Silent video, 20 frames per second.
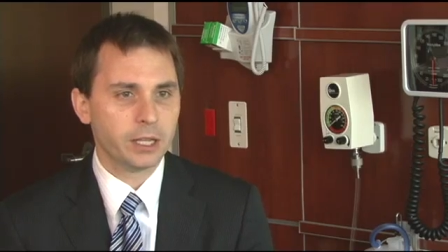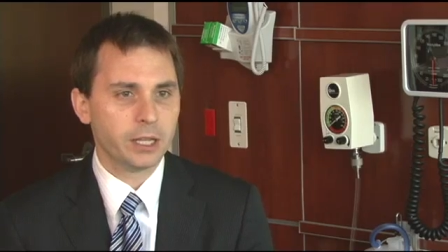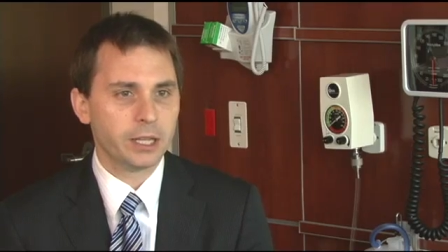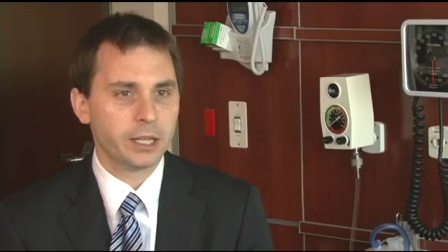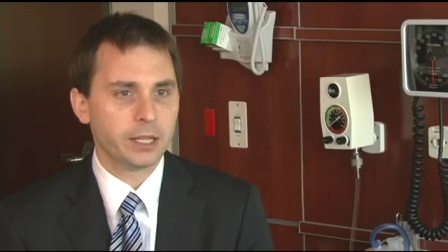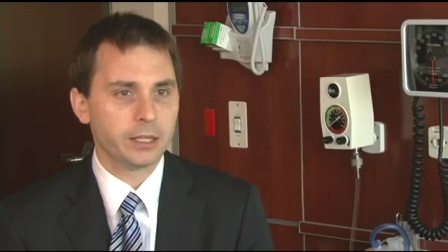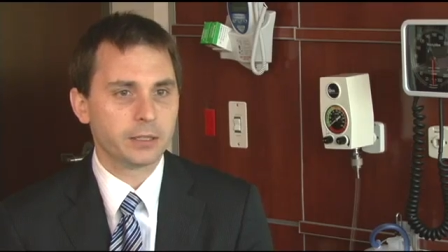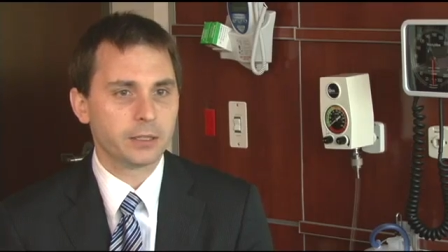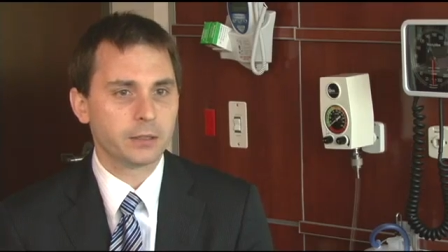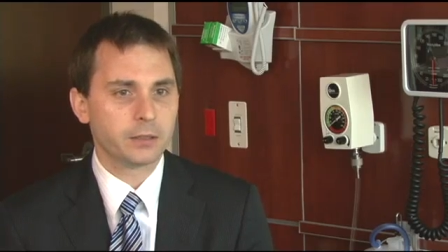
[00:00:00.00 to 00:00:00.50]

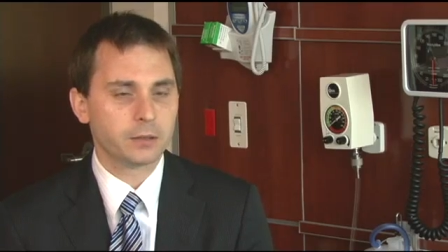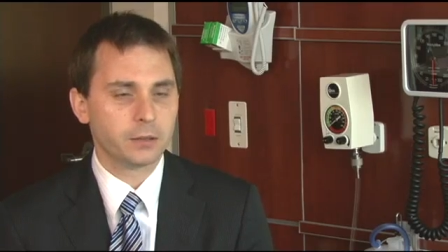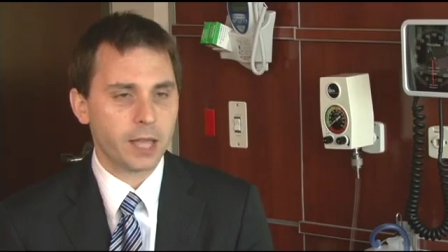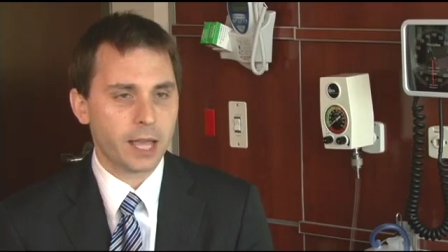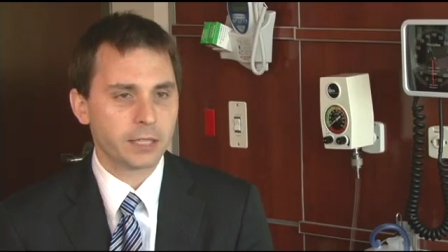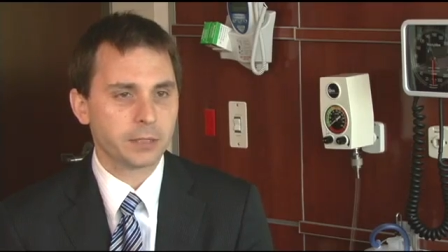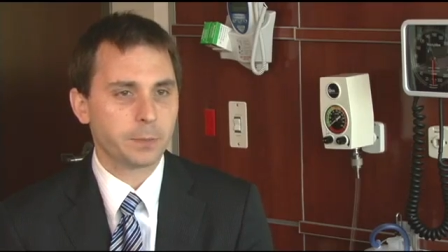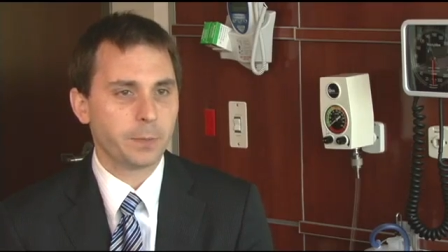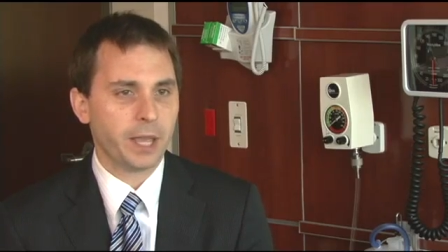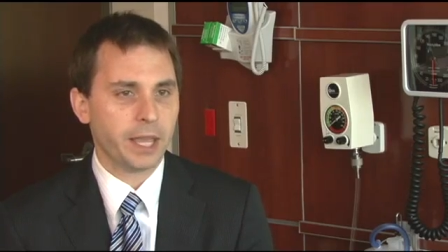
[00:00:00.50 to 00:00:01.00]
is
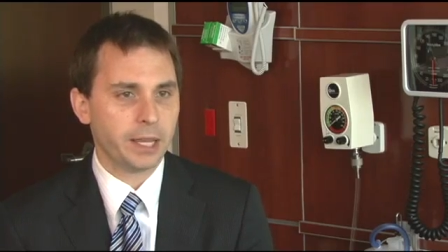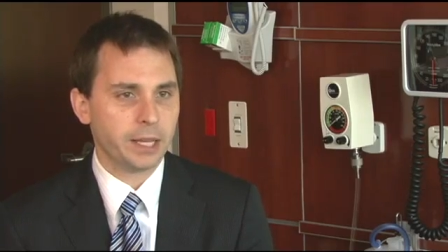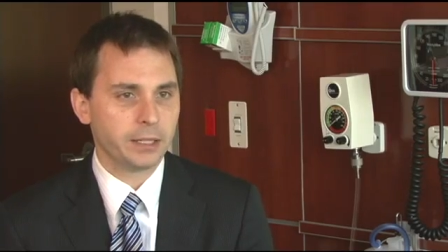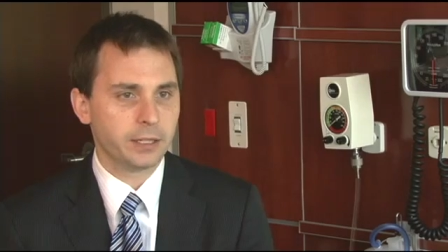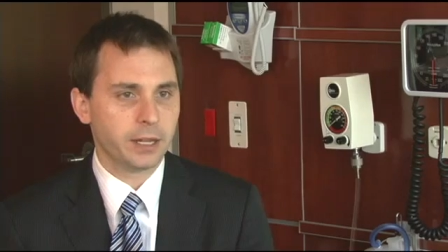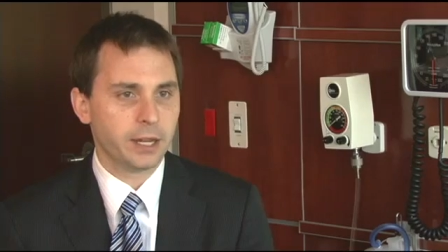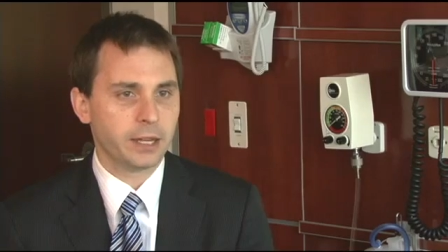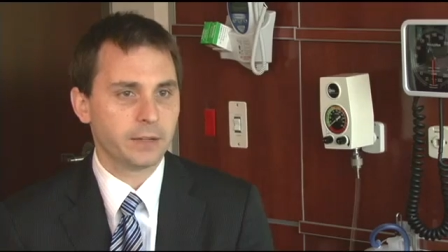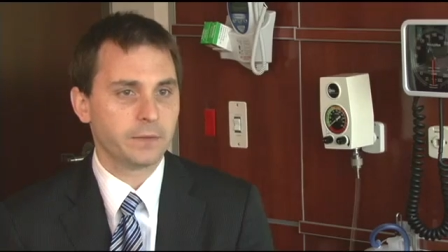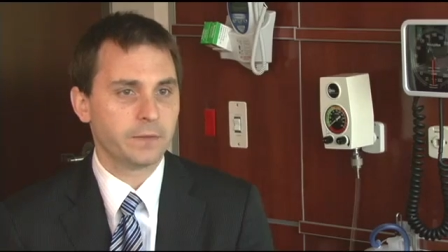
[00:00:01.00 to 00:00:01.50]
less
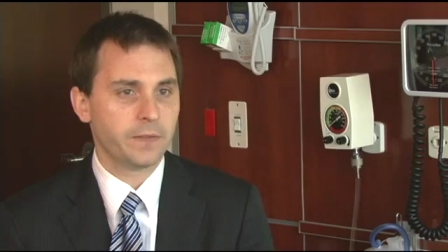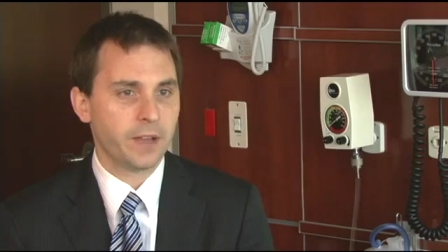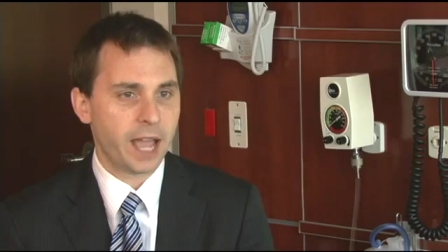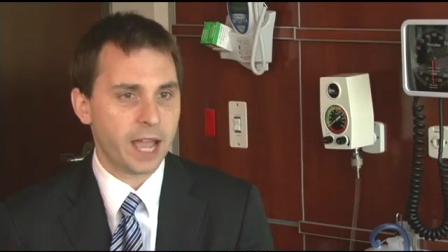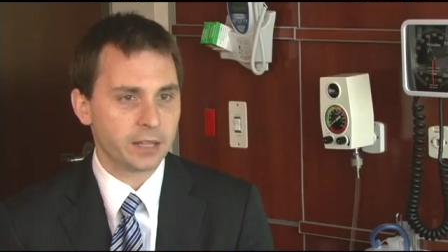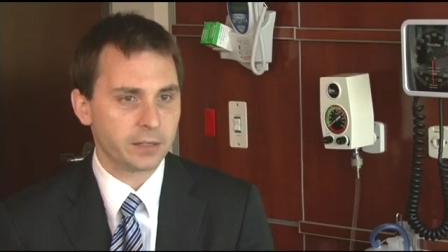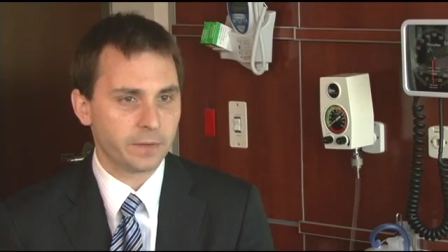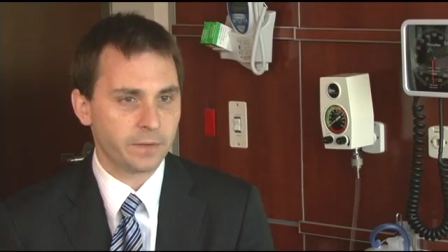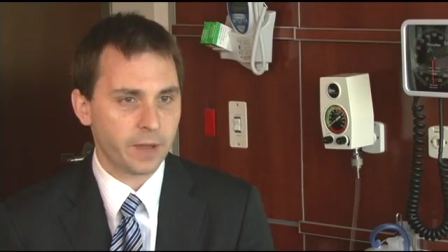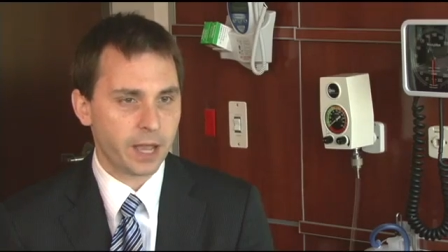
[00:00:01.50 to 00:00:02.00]
pain and
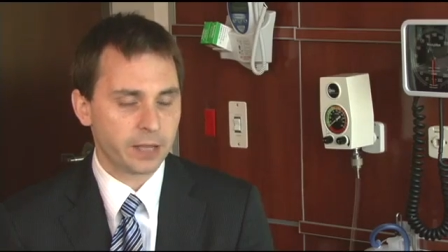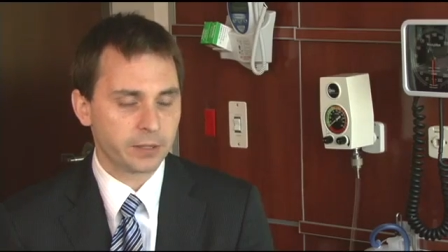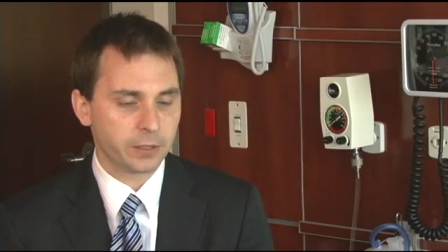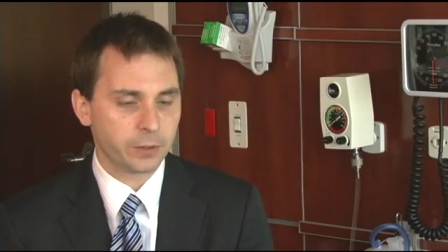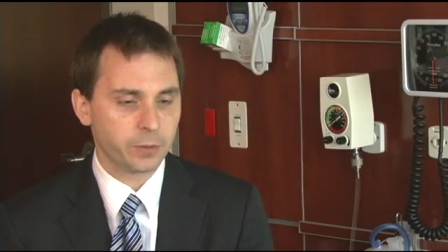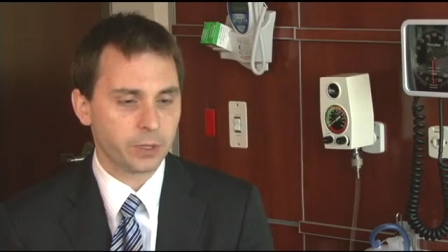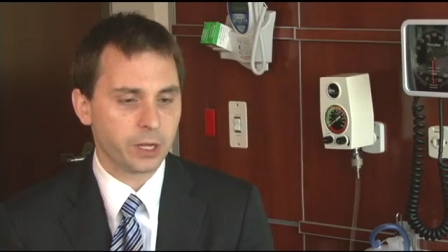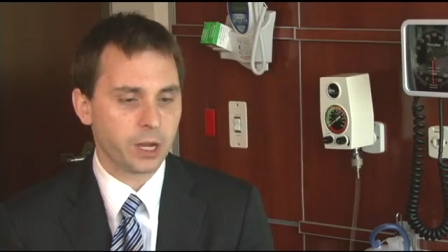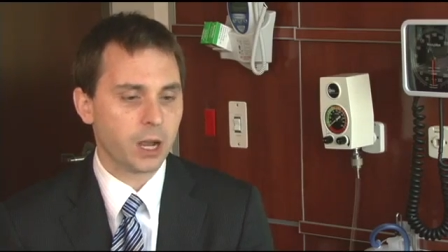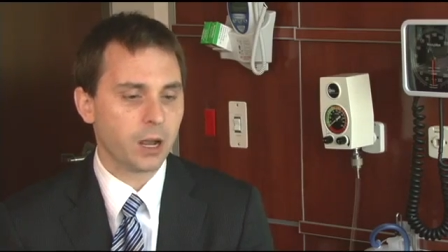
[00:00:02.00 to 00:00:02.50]
fast,
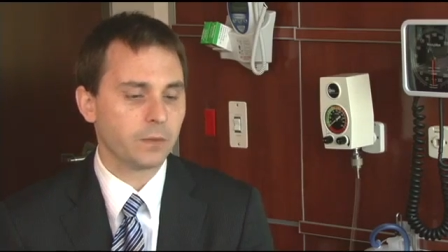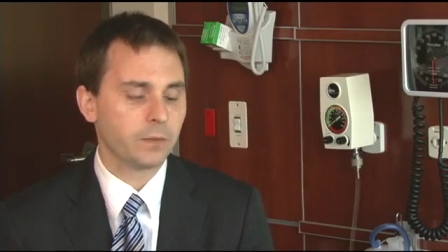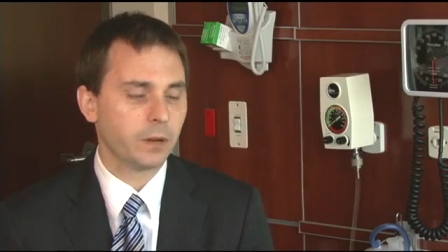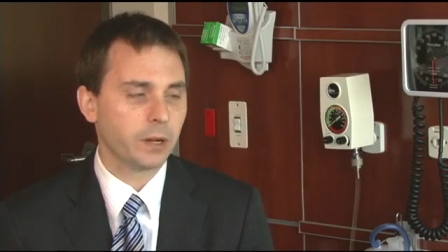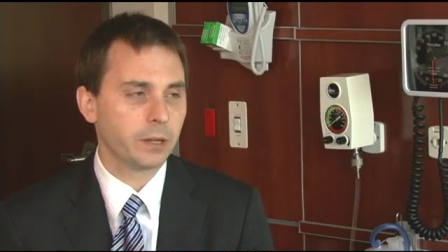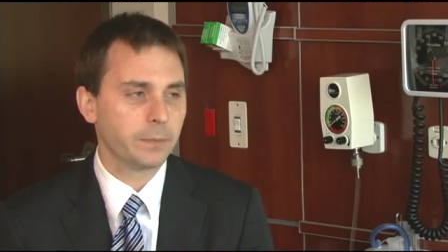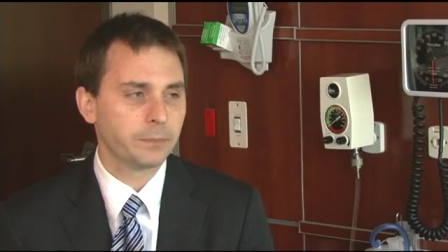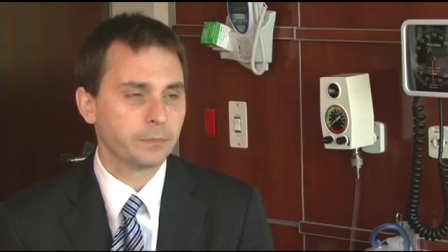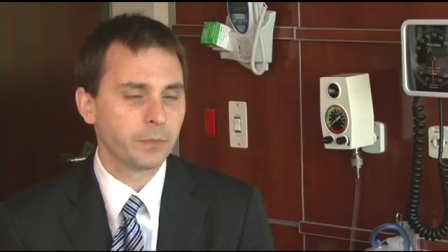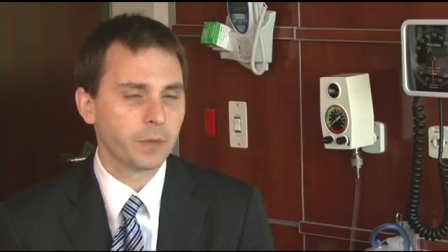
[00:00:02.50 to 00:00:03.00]
faster
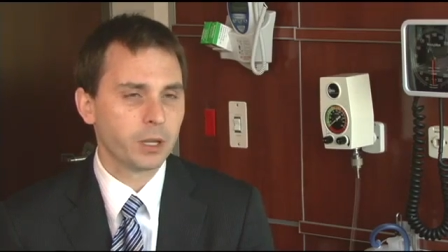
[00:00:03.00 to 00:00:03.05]
recovery.